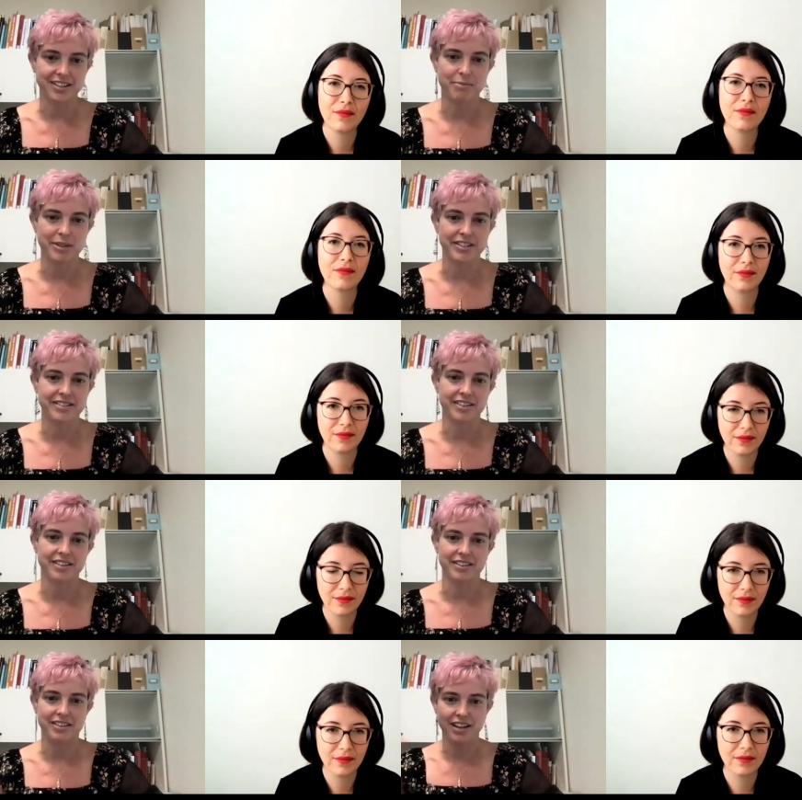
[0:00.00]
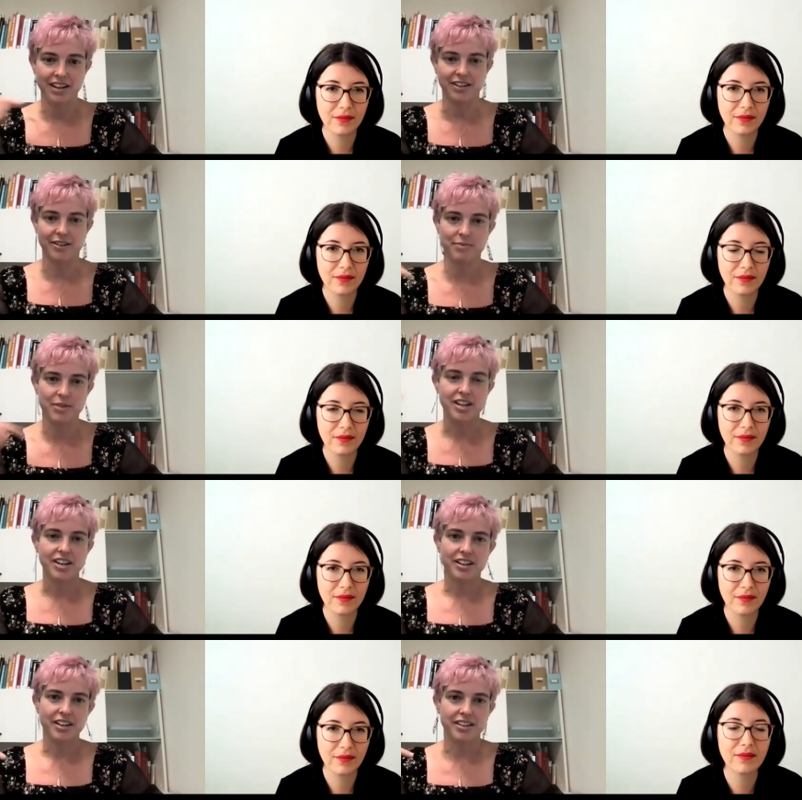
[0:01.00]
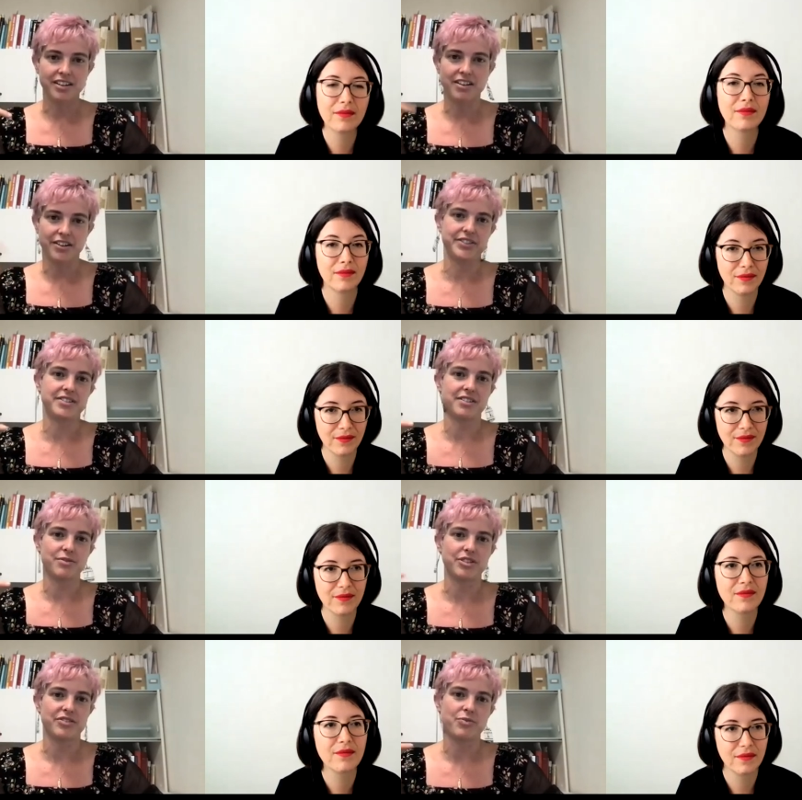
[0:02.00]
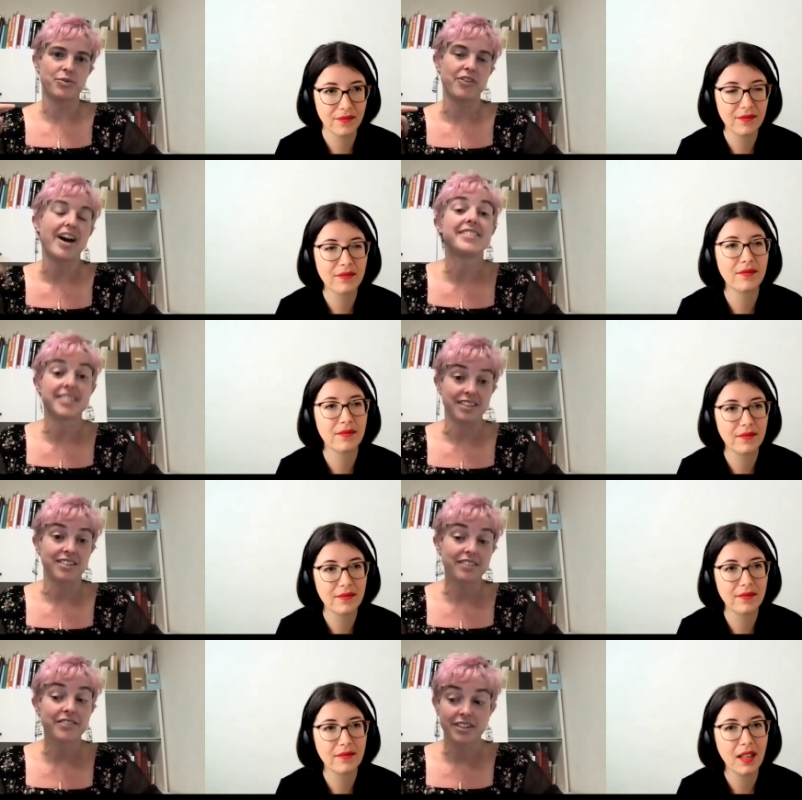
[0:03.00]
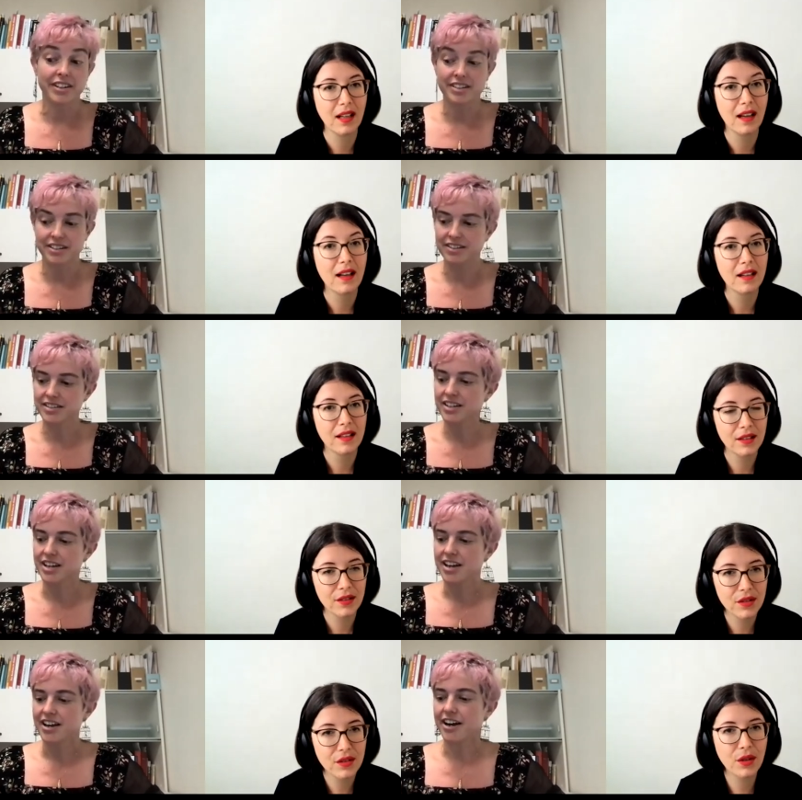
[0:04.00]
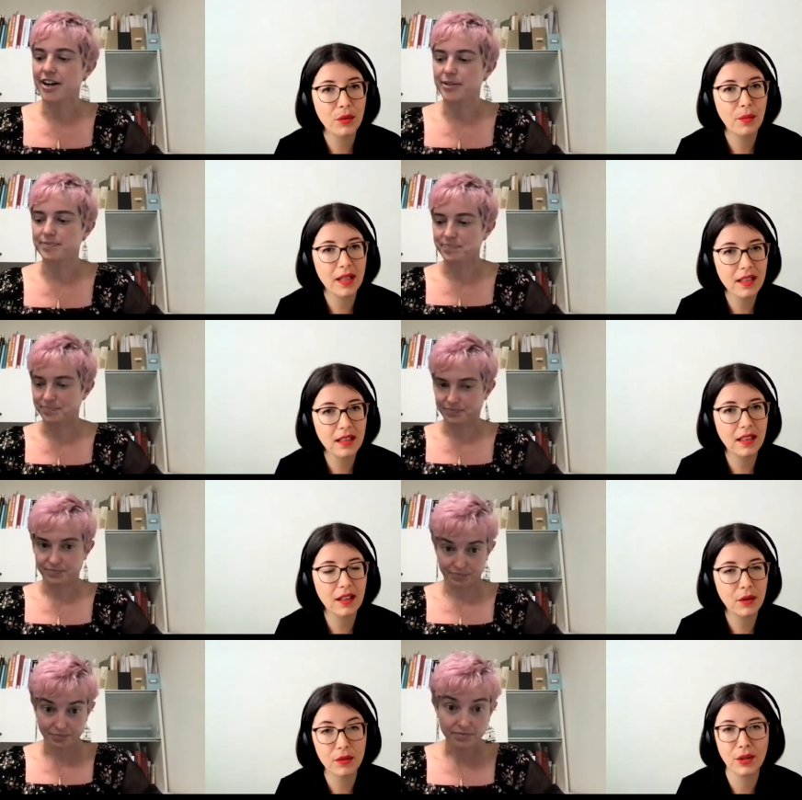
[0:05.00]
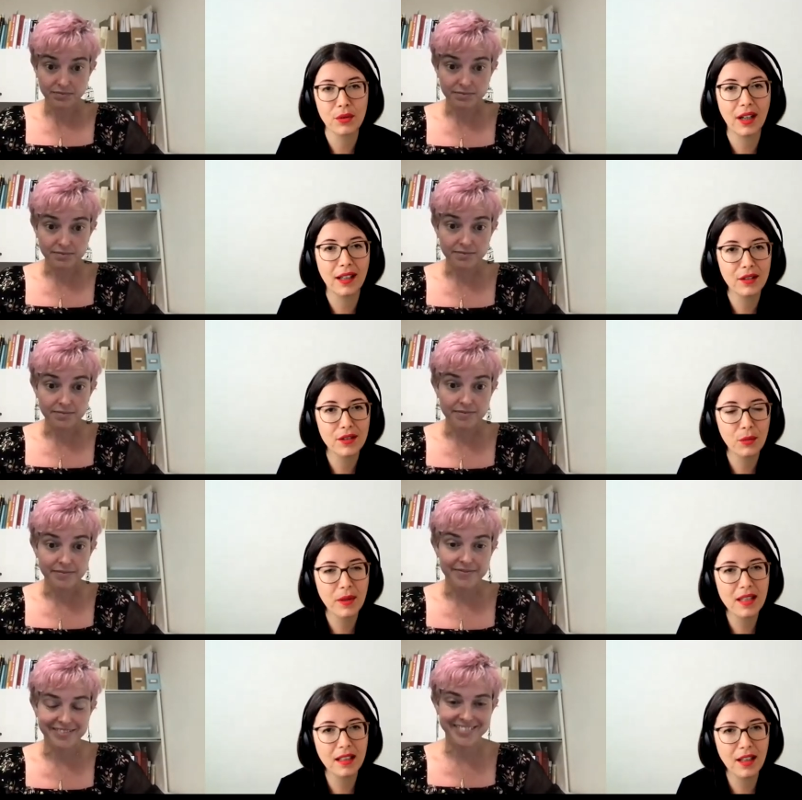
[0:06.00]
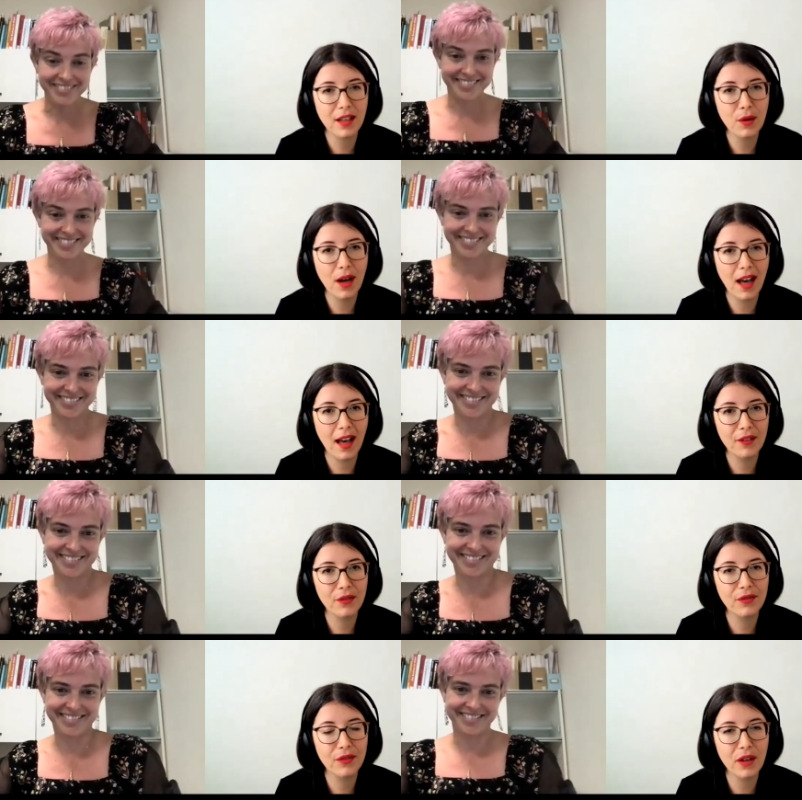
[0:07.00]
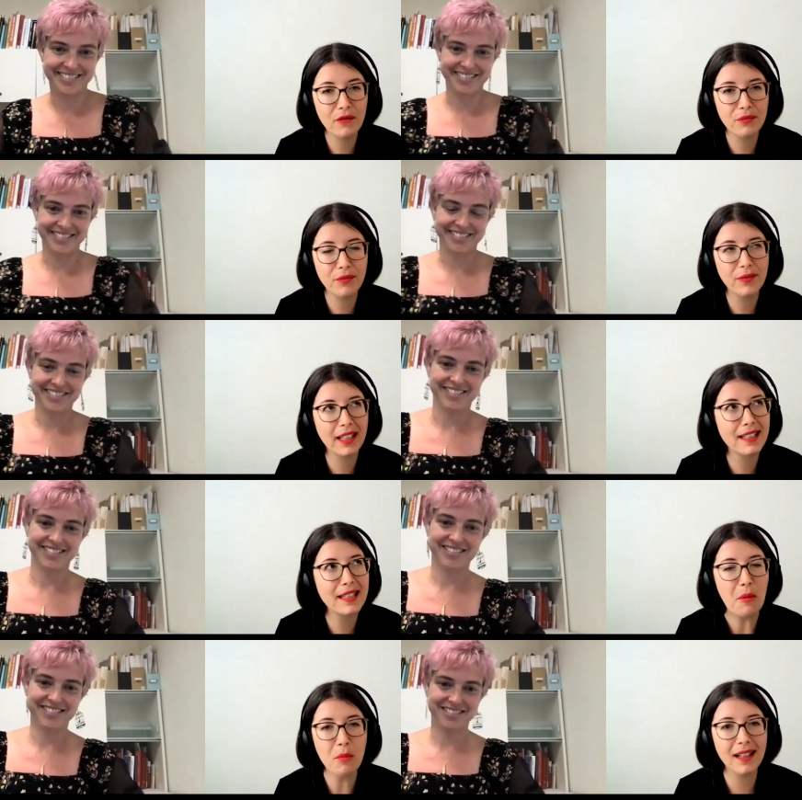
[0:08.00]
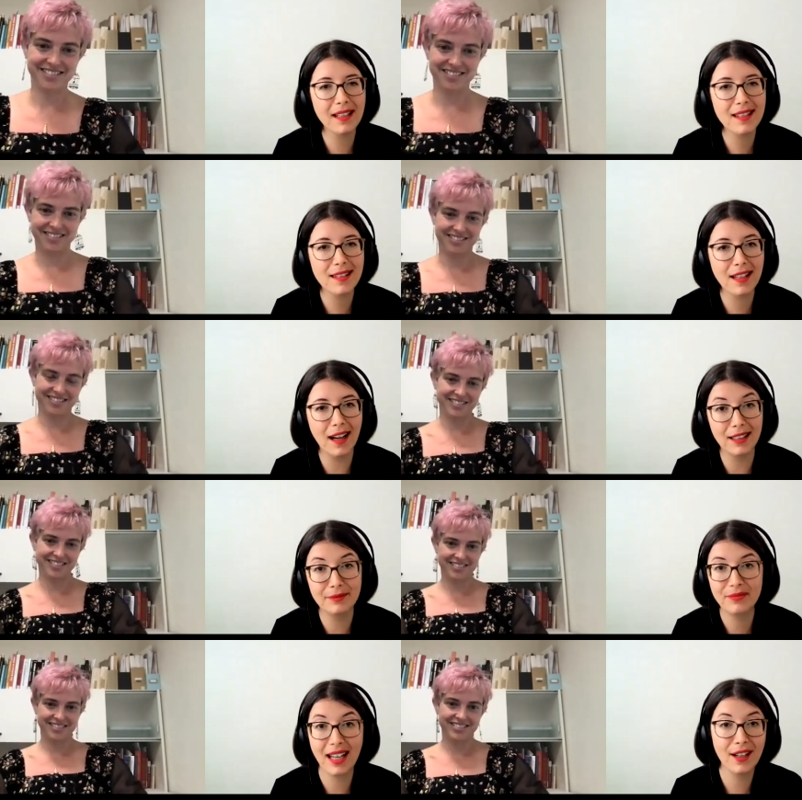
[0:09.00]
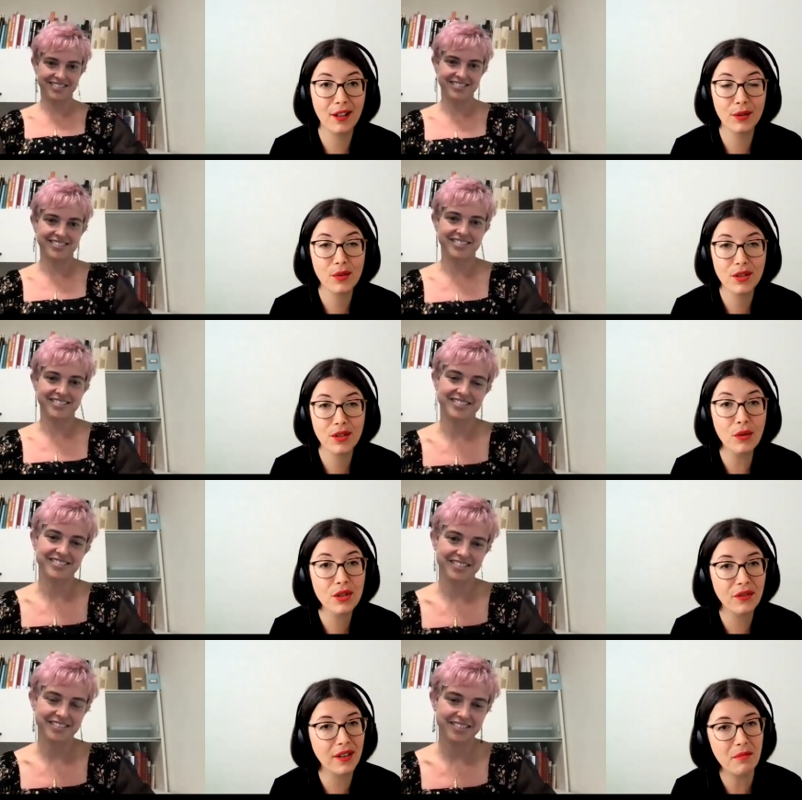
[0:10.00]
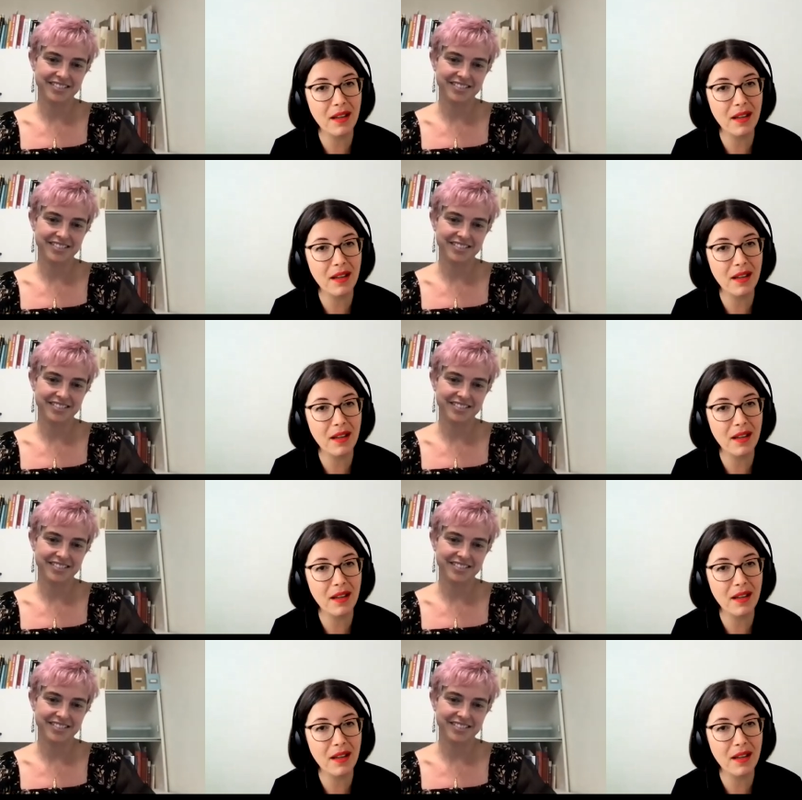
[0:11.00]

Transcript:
Speaker 1: uh, based on. Um, uh, constant re- revising of their ideas. So um,
Speaker 2: basically, you so sorry. So basically, you have you have like somebody's um, I don't know social feed